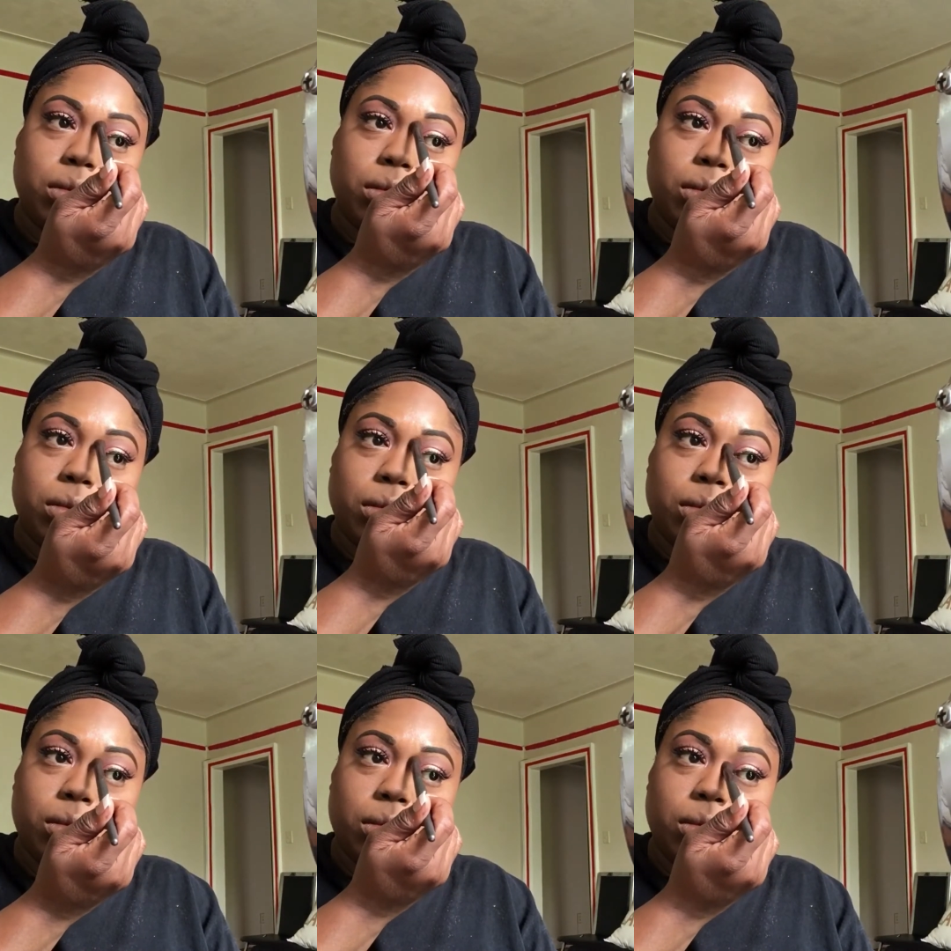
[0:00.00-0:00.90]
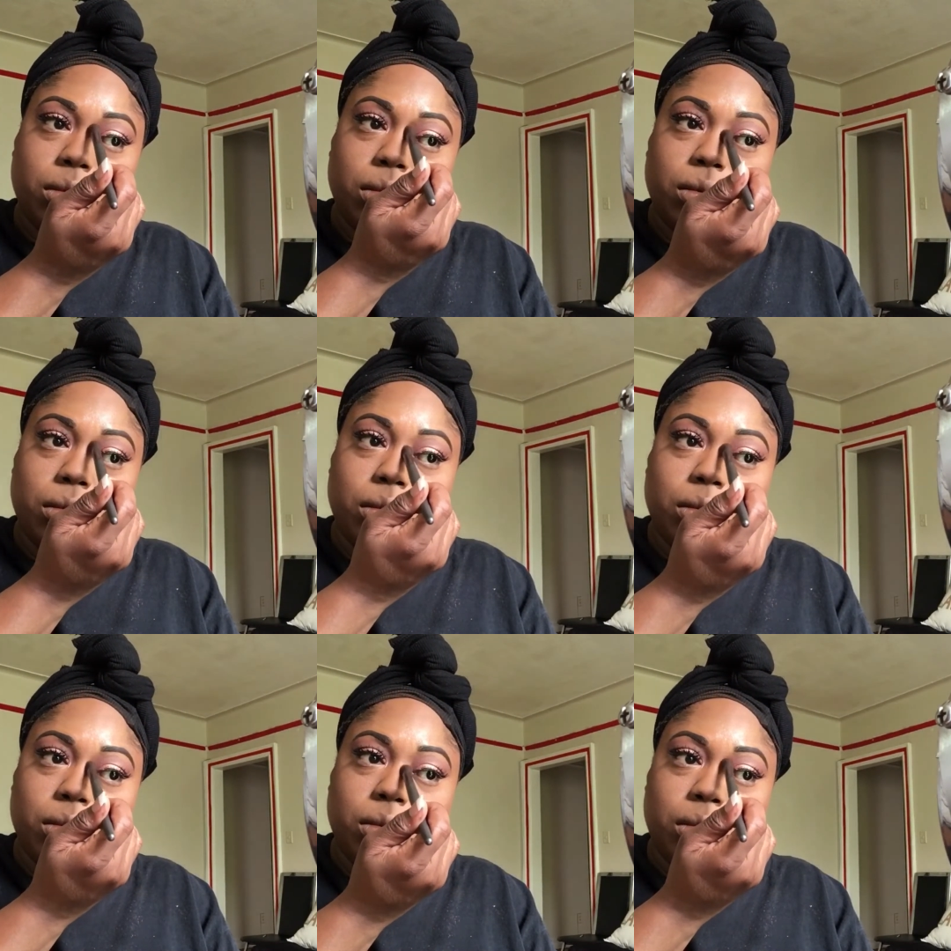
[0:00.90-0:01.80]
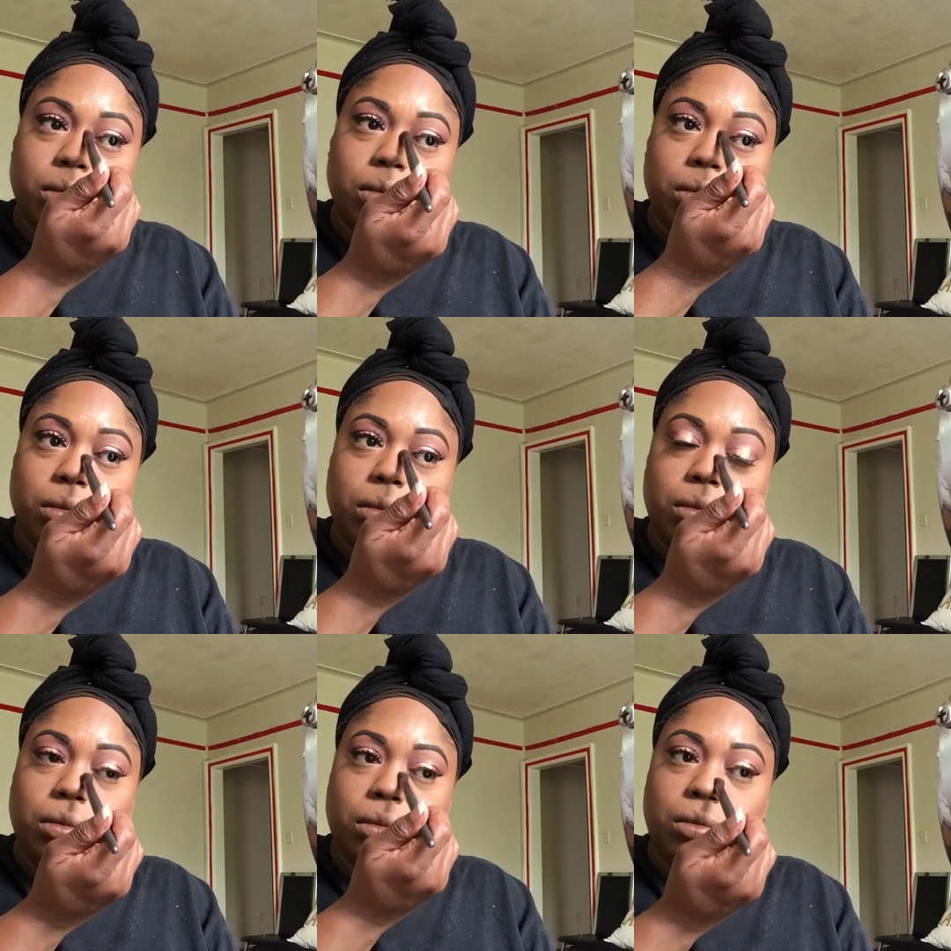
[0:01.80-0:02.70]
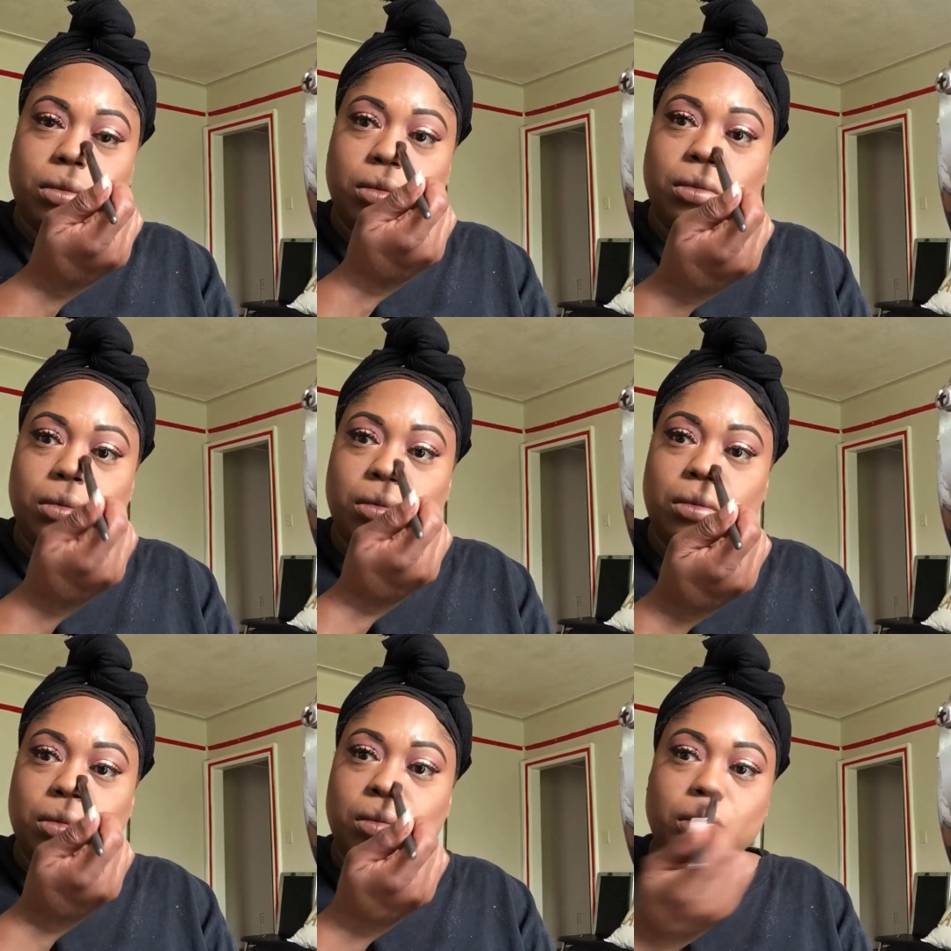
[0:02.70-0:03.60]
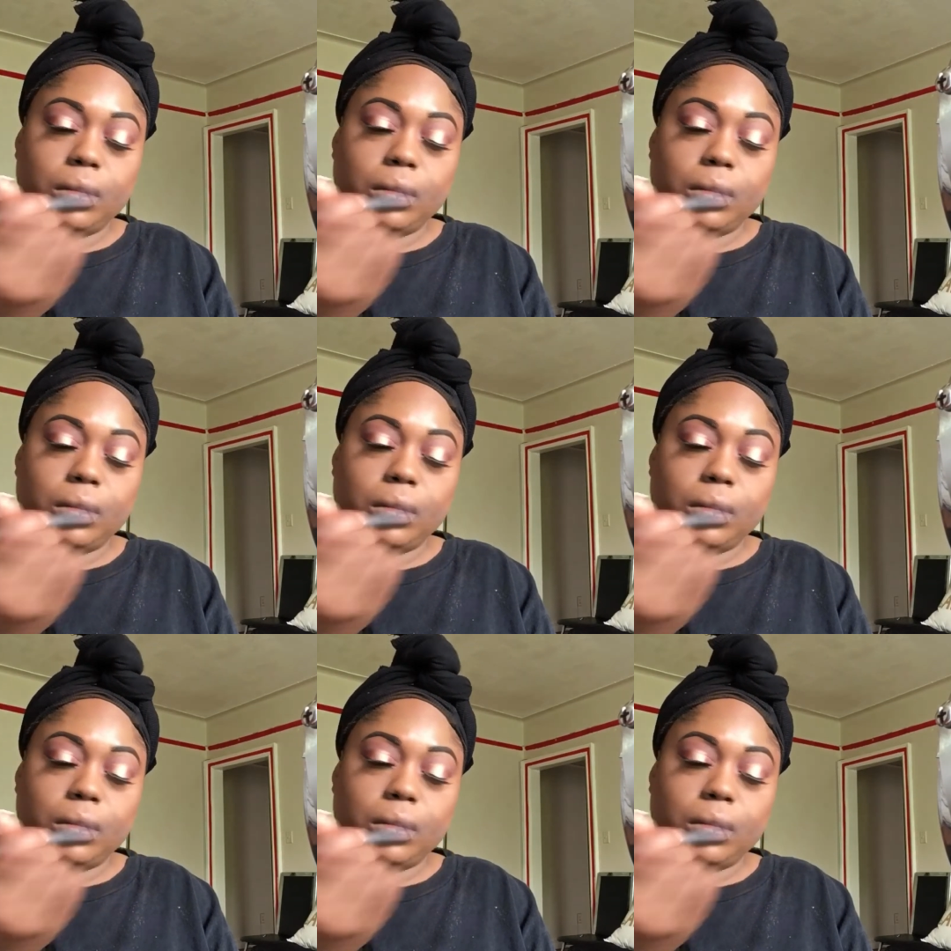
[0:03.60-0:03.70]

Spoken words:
So now I'm using this brush that I got from my